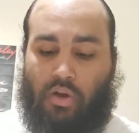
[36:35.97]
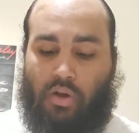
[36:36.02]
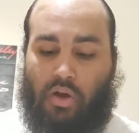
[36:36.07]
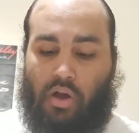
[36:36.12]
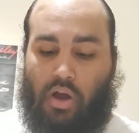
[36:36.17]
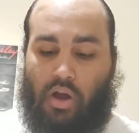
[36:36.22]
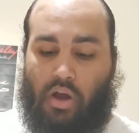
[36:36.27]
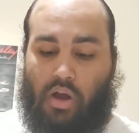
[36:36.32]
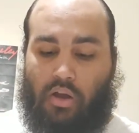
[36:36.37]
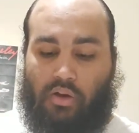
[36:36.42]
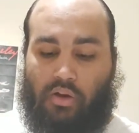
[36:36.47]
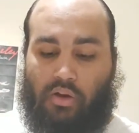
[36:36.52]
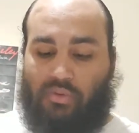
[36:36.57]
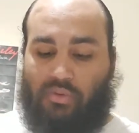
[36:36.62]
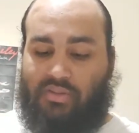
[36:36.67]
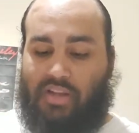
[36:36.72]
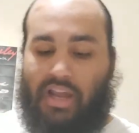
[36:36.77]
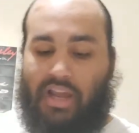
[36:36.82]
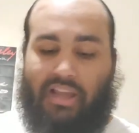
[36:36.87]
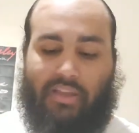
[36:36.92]

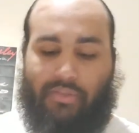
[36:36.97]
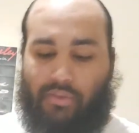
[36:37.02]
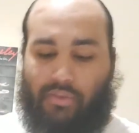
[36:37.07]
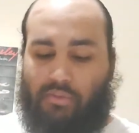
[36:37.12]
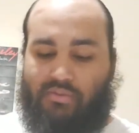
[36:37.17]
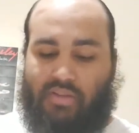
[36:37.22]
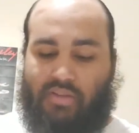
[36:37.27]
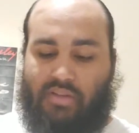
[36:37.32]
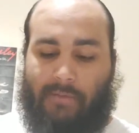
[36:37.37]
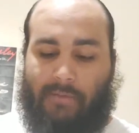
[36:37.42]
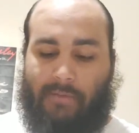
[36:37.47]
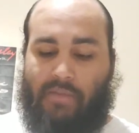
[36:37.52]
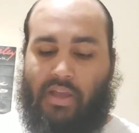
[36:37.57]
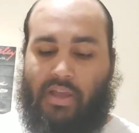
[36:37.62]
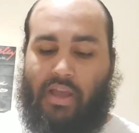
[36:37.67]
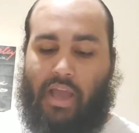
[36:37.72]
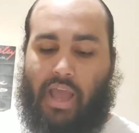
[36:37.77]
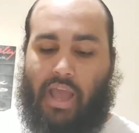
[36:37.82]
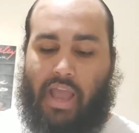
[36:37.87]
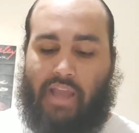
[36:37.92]
Salakia 13.
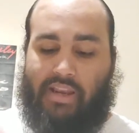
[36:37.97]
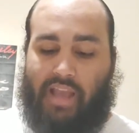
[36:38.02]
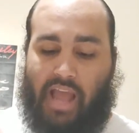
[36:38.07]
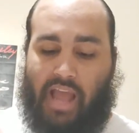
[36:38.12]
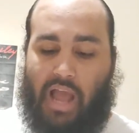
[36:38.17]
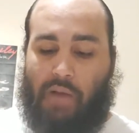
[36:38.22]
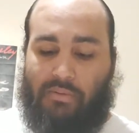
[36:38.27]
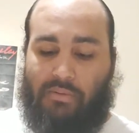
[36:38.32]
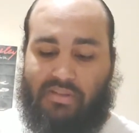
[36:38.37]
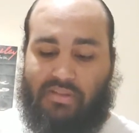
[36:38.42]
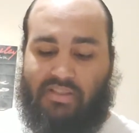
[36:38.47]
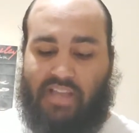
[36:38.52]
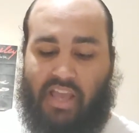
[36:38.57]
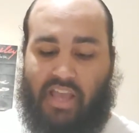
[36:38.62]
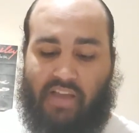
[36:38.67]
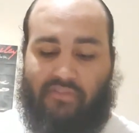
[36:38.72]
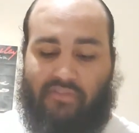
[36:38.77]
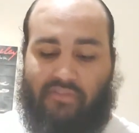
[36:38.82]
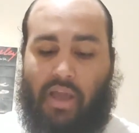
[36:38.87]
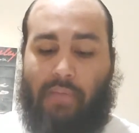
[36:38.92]
And Yahweh
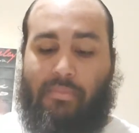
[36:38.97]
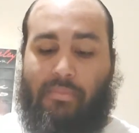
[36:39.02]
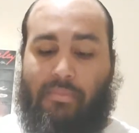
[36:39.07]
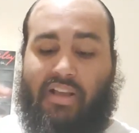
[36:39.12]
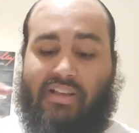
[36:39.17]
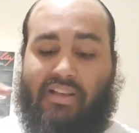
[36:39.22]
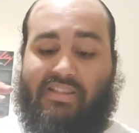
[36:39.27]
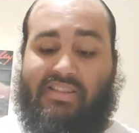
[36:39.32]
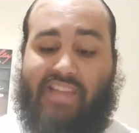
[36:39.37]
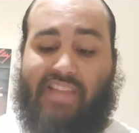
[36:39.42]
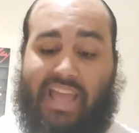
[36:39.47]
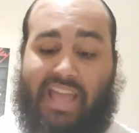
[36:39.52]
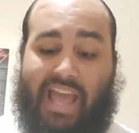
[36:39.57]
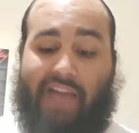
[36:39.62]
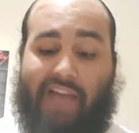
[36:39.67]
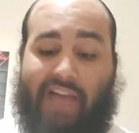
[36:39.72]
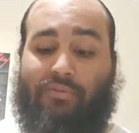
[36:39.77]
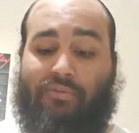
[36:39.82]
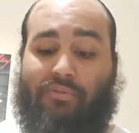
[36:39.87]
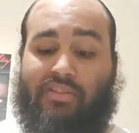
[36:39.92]
saith, because they
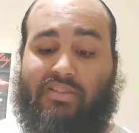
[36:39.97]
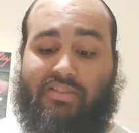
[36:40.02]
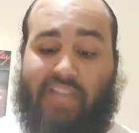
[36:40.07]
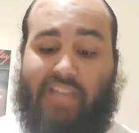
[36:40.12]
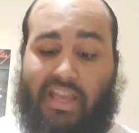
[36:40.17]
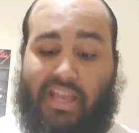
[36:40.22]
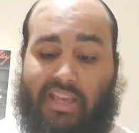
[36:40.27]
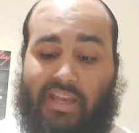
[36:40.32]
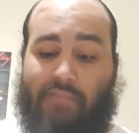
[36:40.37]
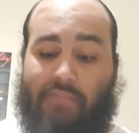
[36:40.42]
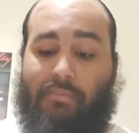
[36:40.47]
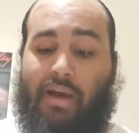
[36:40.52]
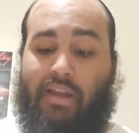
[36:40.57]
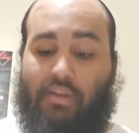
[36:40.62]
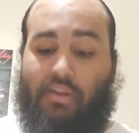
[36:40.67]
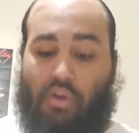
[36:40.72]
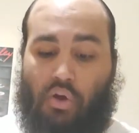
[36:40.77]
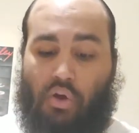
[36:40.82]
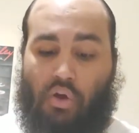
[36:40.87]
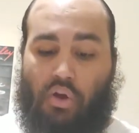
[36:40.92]
have forsaken my
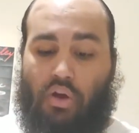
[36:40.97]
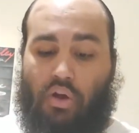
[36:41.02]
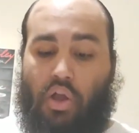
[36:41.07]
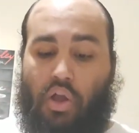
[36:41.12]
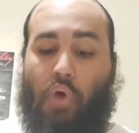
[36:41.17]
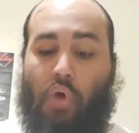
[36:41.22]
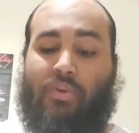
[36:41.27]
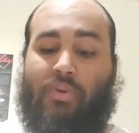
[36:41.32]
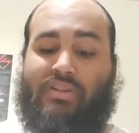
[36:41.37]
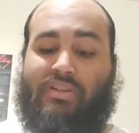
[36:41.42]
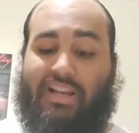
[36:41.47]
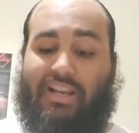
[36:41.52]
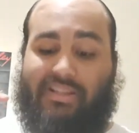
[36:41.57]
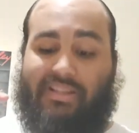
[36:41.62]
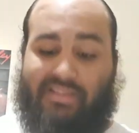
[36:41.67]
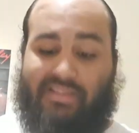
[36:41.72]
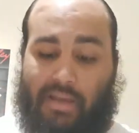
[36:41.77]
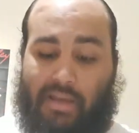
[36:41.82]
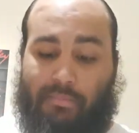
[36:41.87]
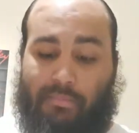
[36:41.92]
law, which I
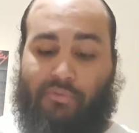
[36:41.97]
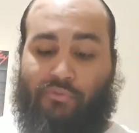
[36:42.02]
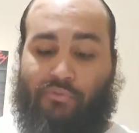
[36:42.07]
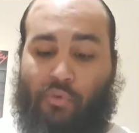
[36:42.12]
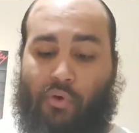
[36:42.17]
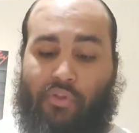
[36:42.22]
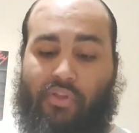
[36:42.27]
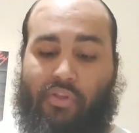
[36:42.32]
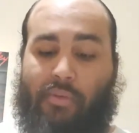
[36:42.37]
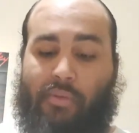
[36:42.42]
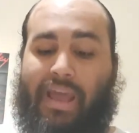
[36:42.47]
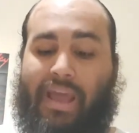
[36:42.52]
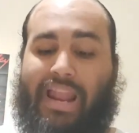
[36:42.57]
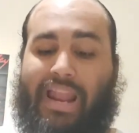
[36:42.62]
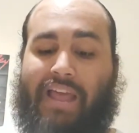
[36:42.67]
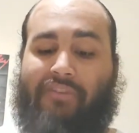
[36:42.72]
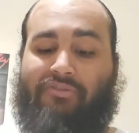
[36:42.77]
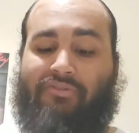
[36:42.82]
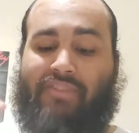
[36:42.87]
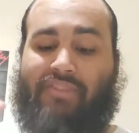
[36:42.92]
set before them, and
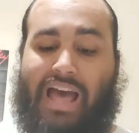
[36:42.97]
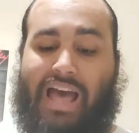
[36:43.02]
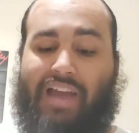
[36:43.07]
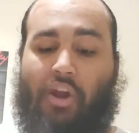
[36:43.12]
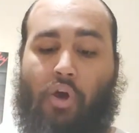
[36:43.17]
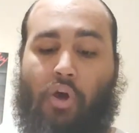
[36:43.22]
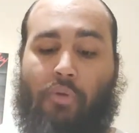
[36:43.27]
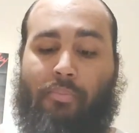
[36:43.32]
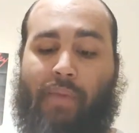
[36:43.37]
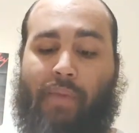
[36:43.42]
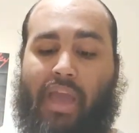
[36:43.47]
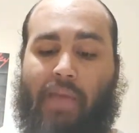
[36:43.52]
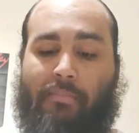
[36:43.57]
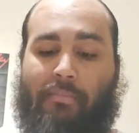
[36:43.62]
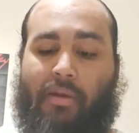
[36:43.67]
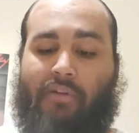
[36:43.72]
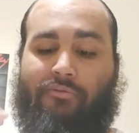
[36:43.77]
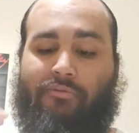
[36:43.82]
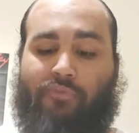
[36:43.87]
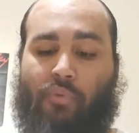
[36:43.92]
have not obeyed
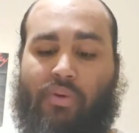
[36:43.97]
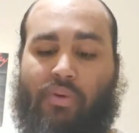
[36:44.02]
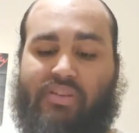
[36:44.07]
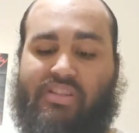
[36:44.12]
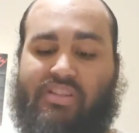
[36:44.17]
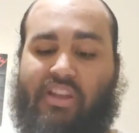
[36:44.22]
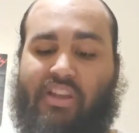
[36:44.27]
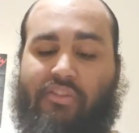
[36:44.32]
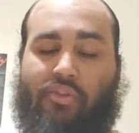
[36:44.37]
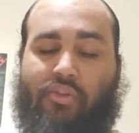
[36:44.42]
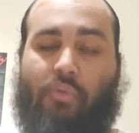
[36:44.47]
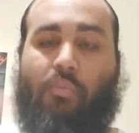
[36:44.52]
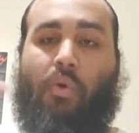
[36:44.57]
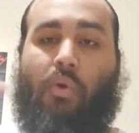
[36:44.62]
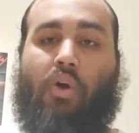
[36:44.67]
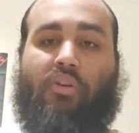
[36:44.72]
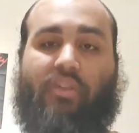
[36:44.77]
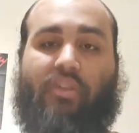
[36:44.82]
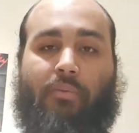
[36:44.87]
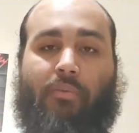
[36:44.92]
my voice, neither
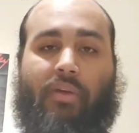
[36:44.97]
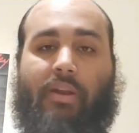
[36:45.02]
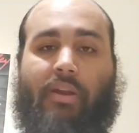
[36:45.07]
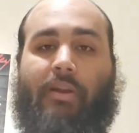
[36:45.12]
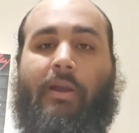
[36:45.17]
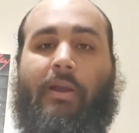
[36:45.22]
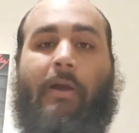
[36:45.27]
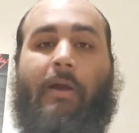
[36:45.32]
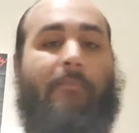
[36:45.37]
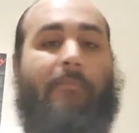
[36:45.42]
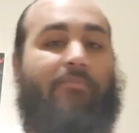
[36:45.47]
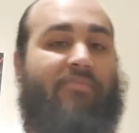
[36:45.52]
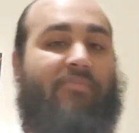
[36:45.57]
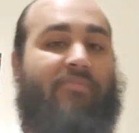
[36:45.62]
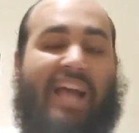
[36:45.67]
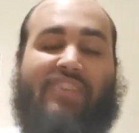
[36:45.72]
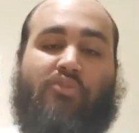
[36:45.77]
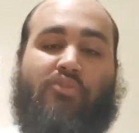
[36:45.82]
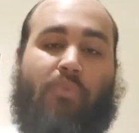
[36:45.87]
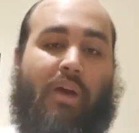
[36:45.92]
walked therein.
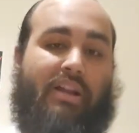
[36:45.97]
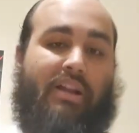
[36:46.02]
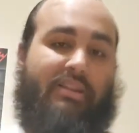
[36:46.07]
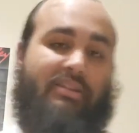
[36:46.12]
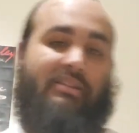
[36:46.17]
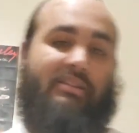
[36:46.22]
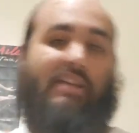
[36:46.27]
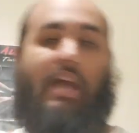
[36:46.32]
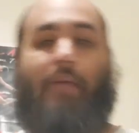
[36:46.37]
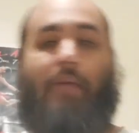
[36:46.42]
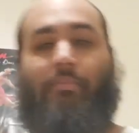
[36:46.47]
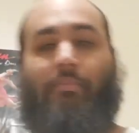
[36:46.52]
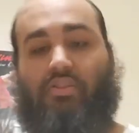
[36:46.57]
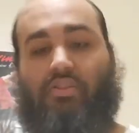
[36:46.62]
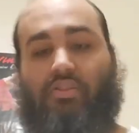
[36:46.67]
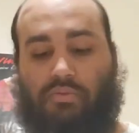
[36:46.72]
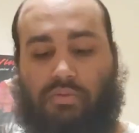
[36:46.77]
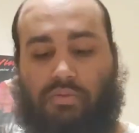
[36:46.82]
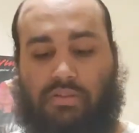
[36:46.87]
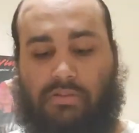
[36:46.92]
That's why this is happening
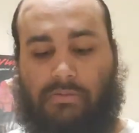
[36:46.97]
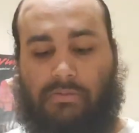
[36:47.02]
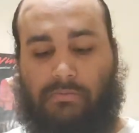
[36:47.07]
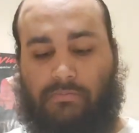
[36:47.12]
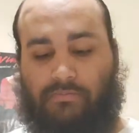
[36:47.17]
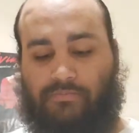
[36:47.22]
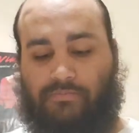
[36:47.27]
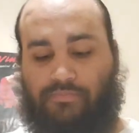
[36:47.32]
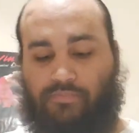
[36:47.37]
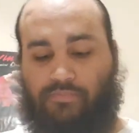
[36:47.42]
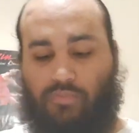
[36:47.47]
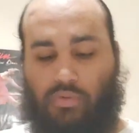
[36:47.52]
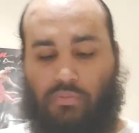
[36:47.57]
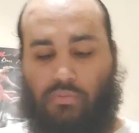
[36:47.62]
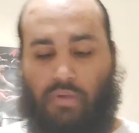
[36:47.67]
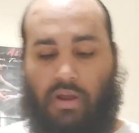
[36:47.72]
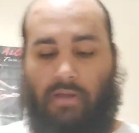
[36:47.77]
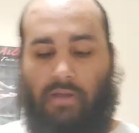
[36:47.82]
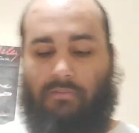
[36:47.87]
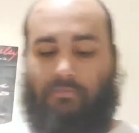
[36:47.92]
to us,
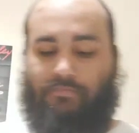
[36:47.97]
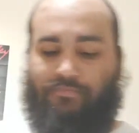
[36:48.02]
right?